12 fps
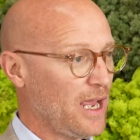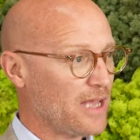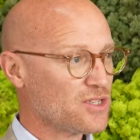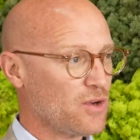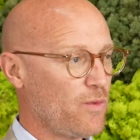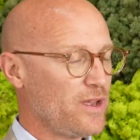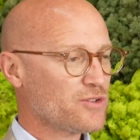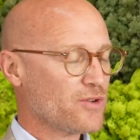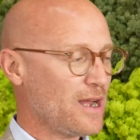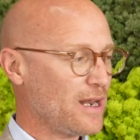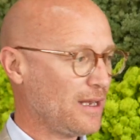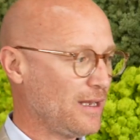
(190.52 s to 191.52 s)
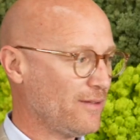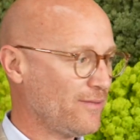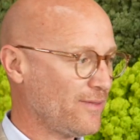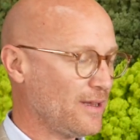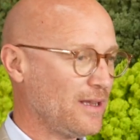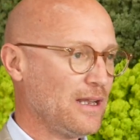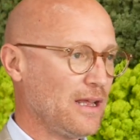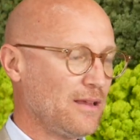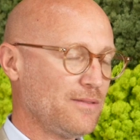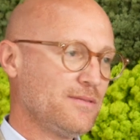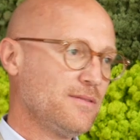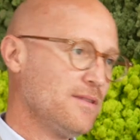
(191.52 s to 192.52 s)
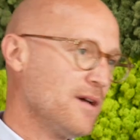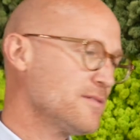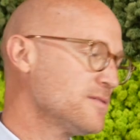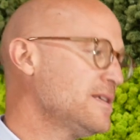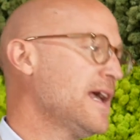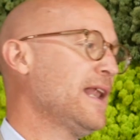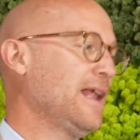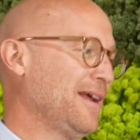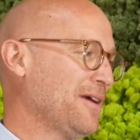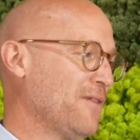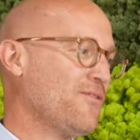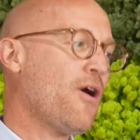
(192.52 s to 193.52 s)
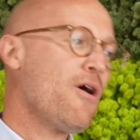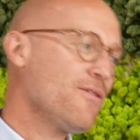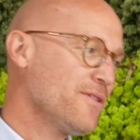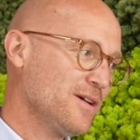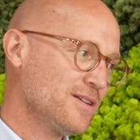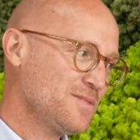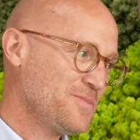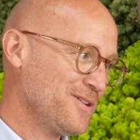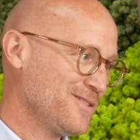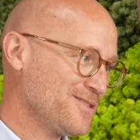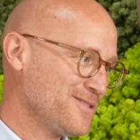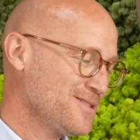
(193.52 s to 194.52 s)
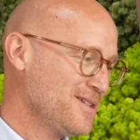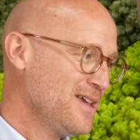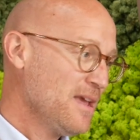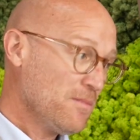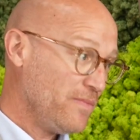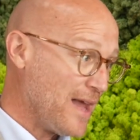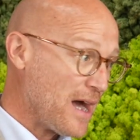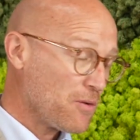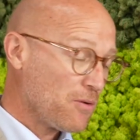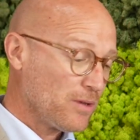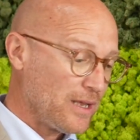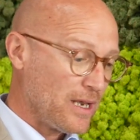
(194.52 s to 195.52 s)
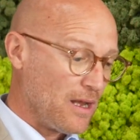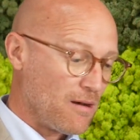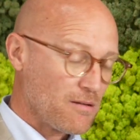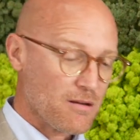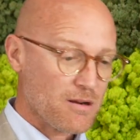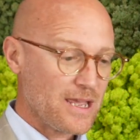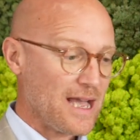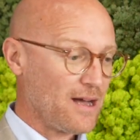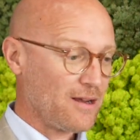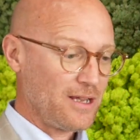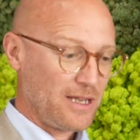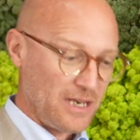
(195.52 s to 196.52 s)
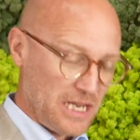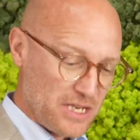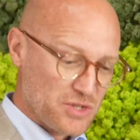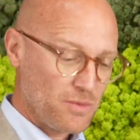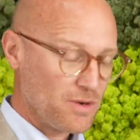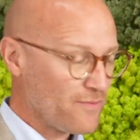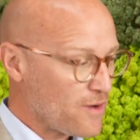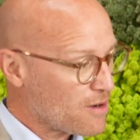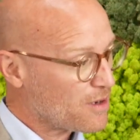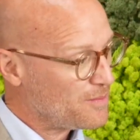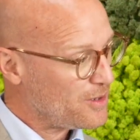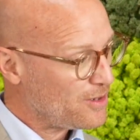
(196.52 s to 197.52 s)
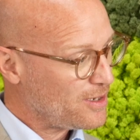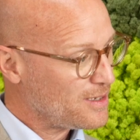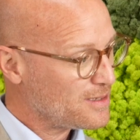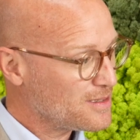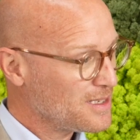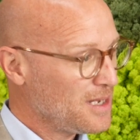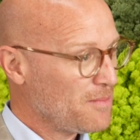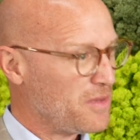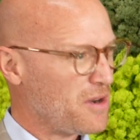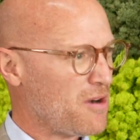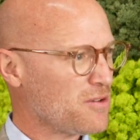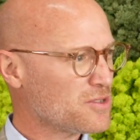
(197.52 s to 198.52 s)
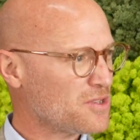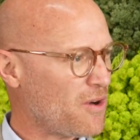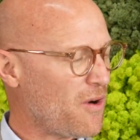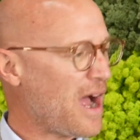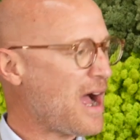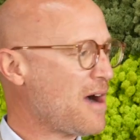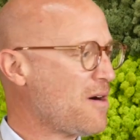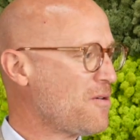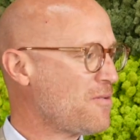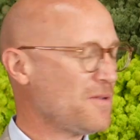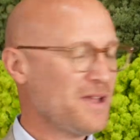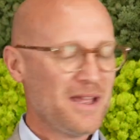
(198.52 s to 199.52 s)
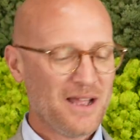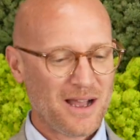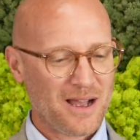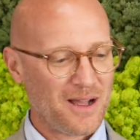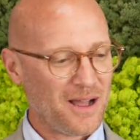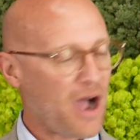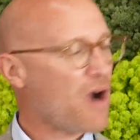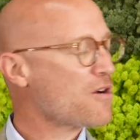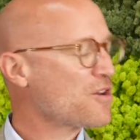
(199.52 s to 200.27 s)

And so we try to give the understanding of all the experiences, not only in Elkhart County and each one of our communities, but also how our